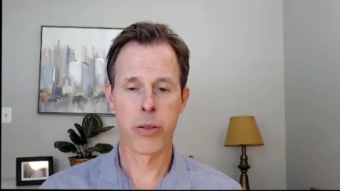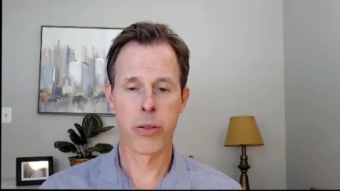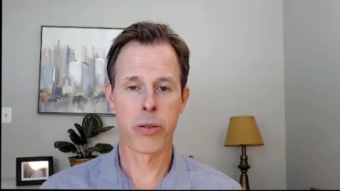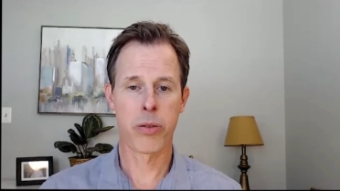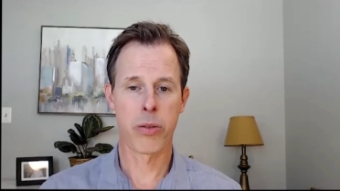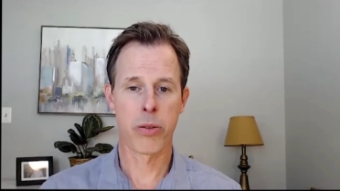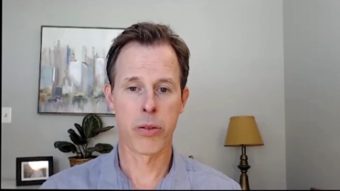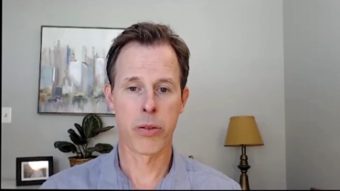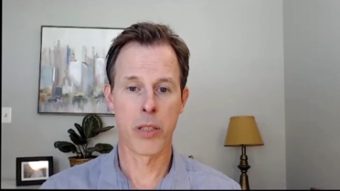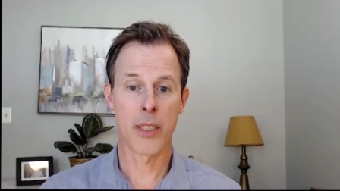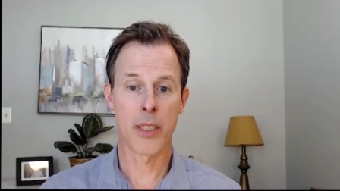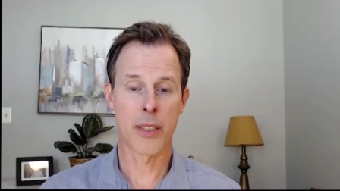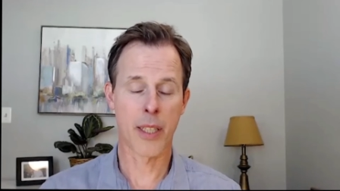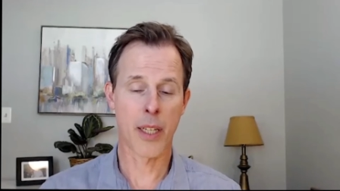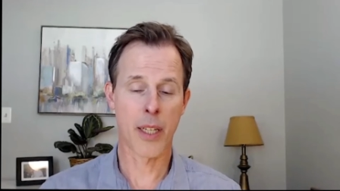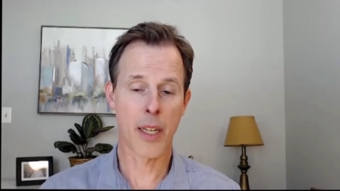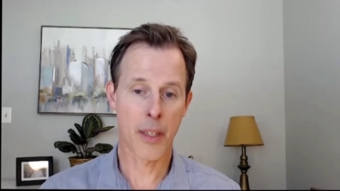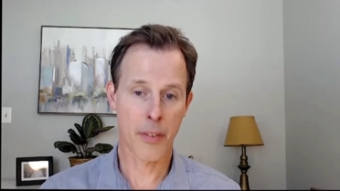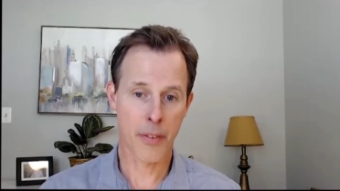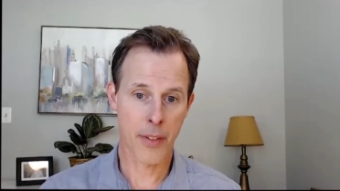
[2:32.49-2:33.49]
this is
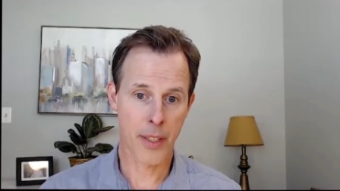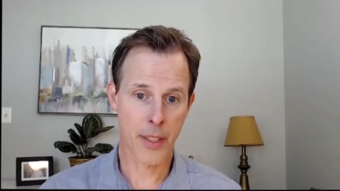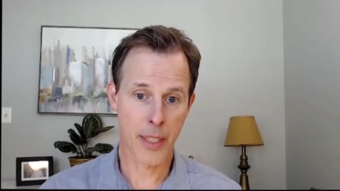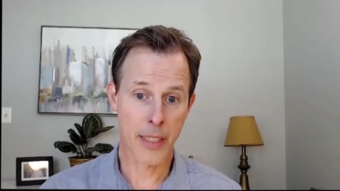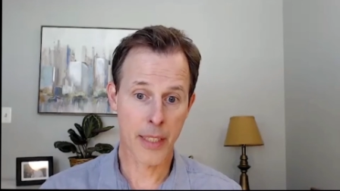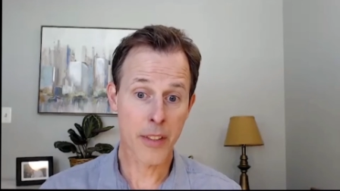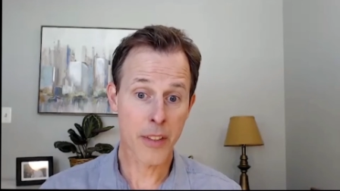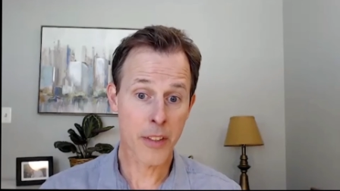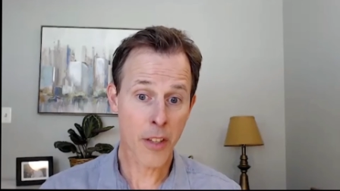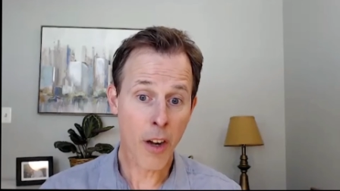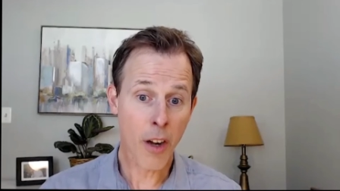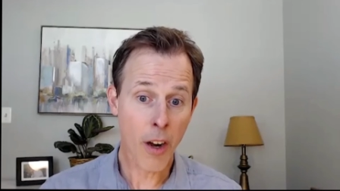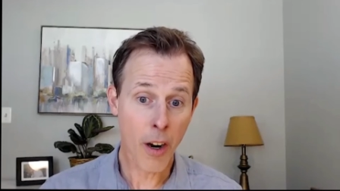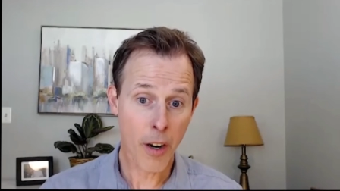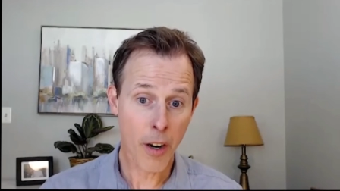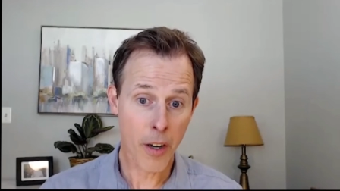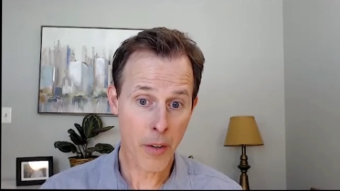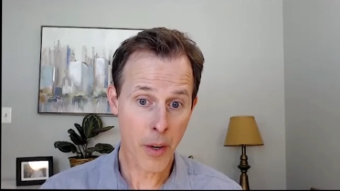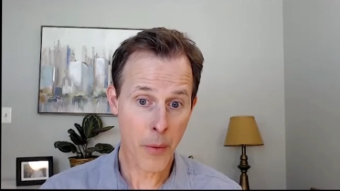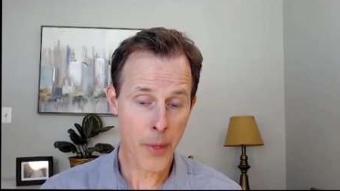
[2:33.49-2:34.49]
tough, huh? This is hard.
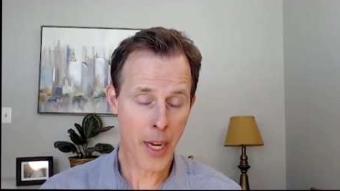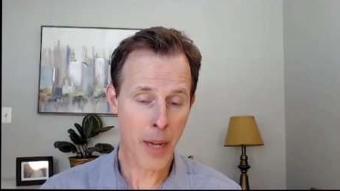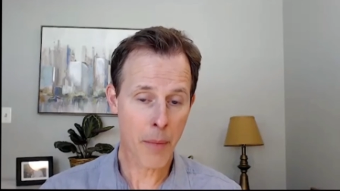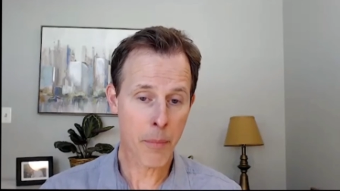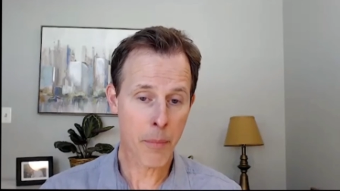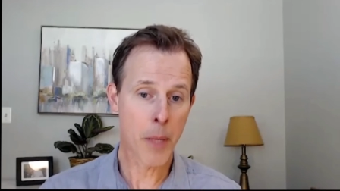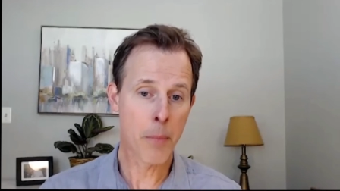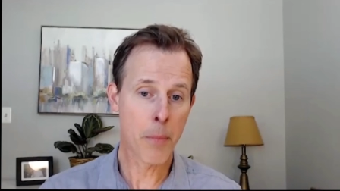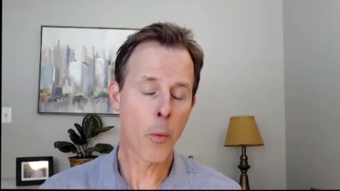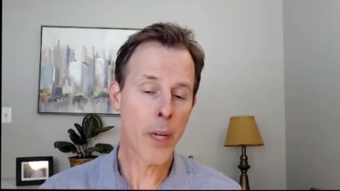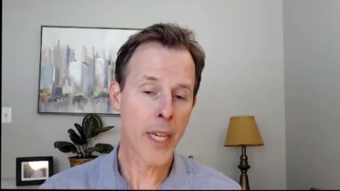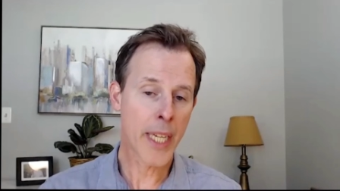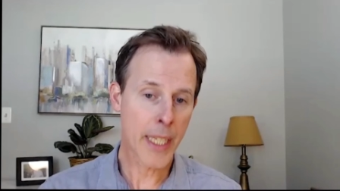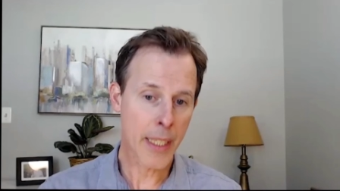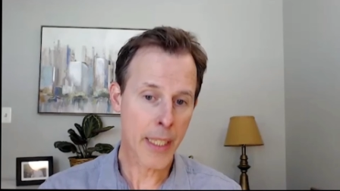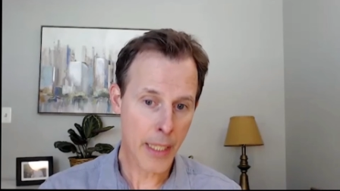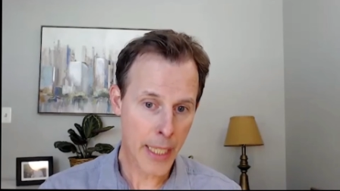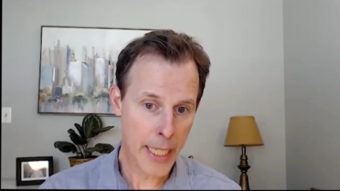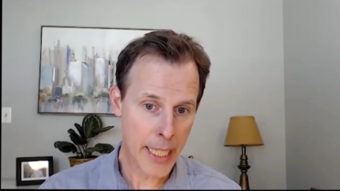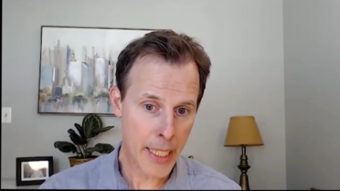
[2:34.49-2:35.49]
Right? We got people we can
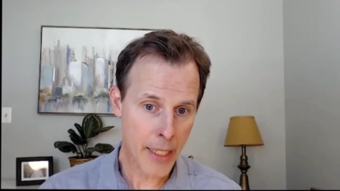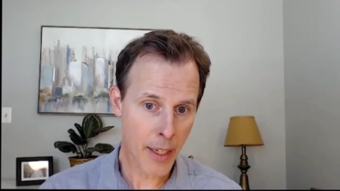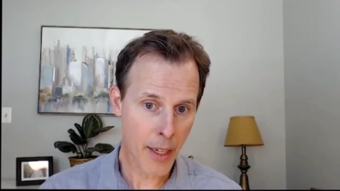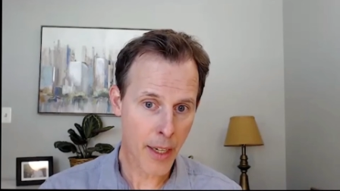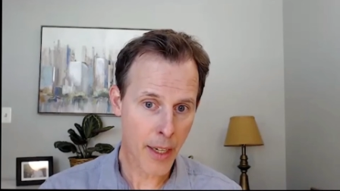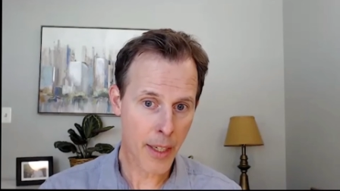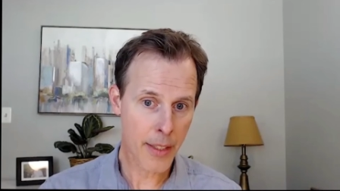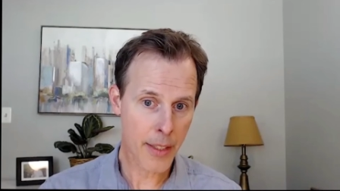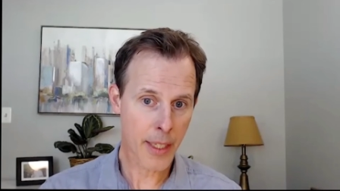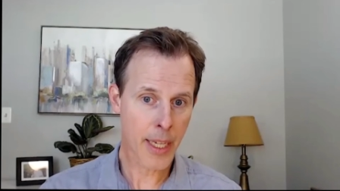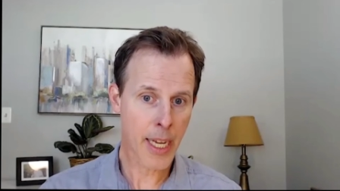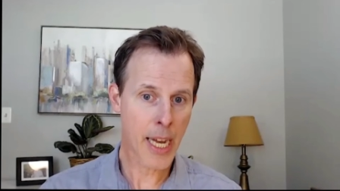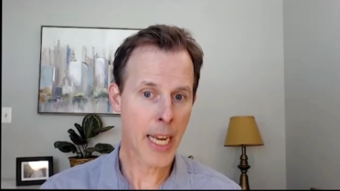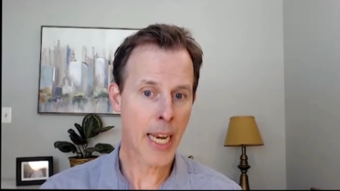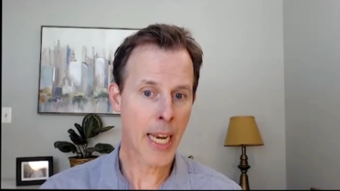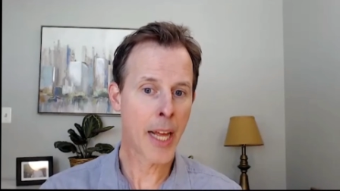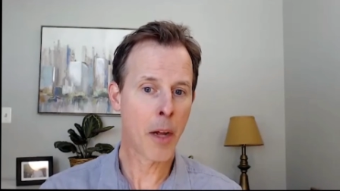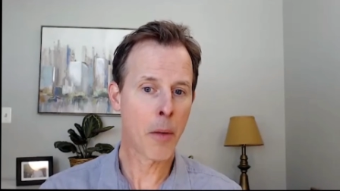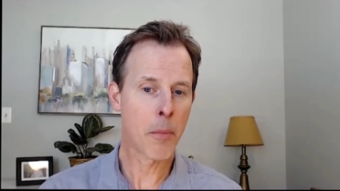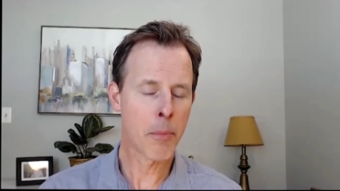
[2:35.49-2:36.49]
lean on to kind of
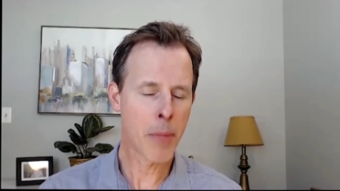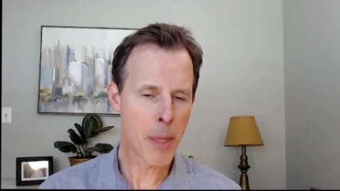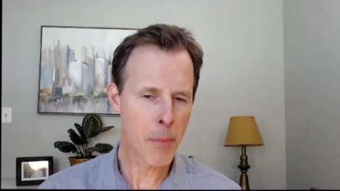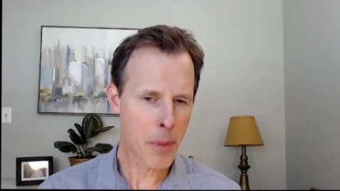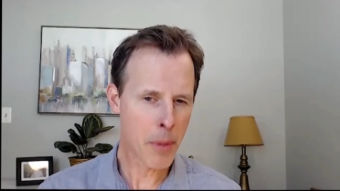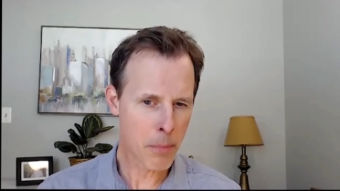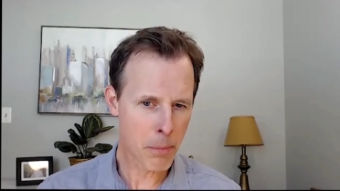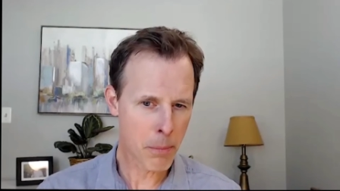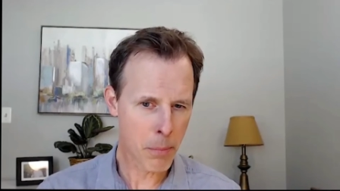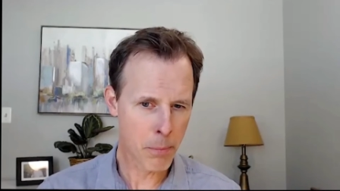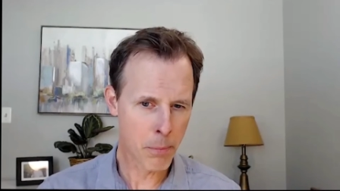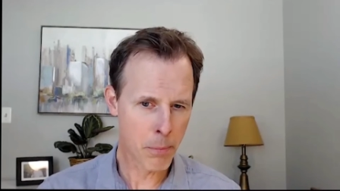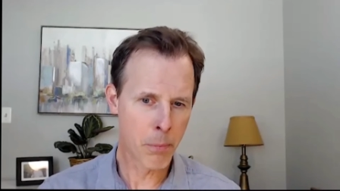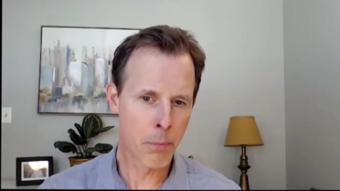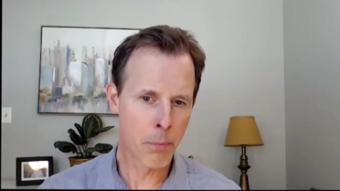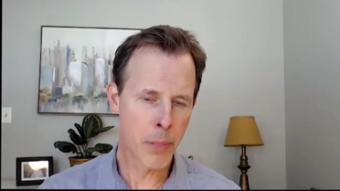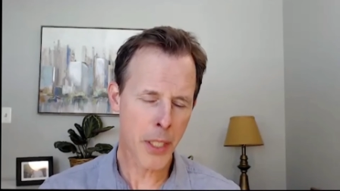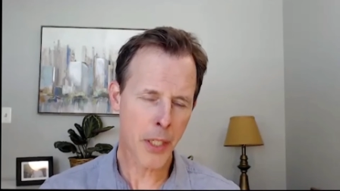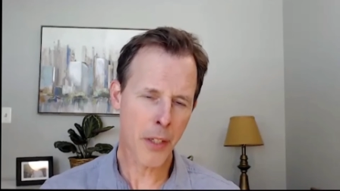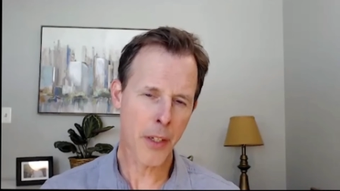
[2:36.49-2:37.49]
help maybe
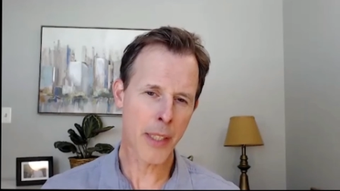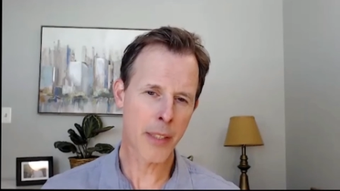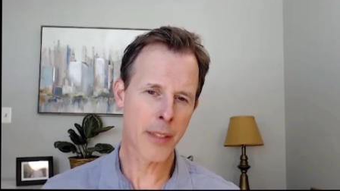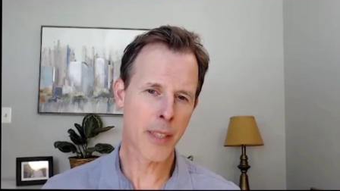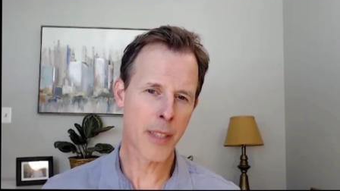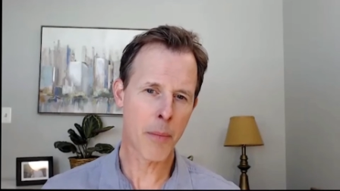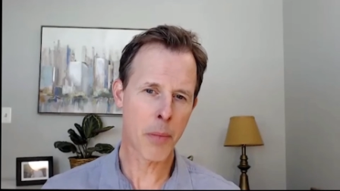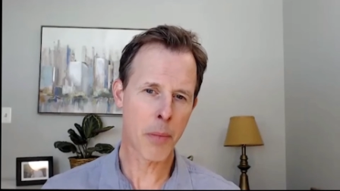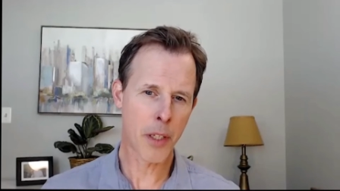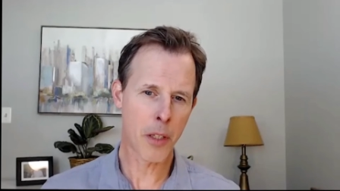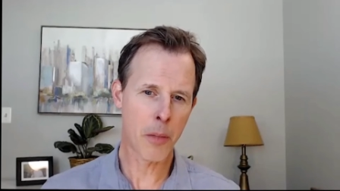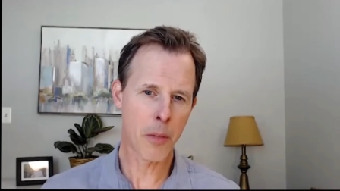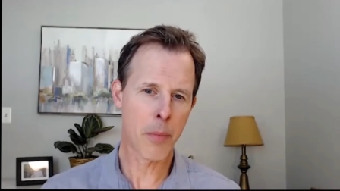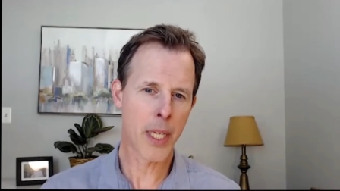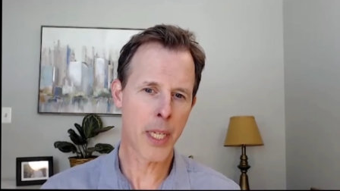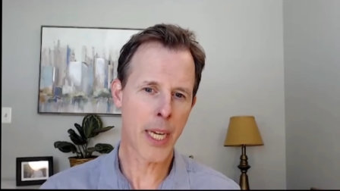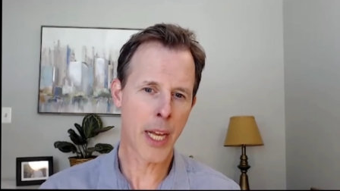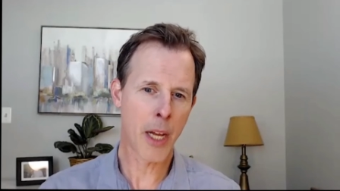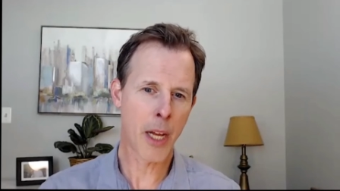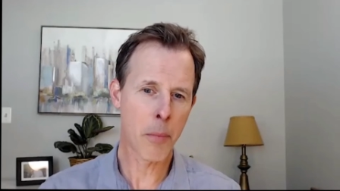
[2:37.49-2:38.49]
build us up a little bit,
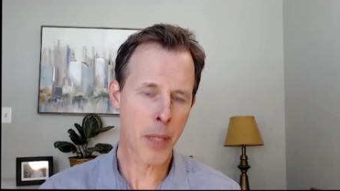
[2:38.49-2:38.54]
help give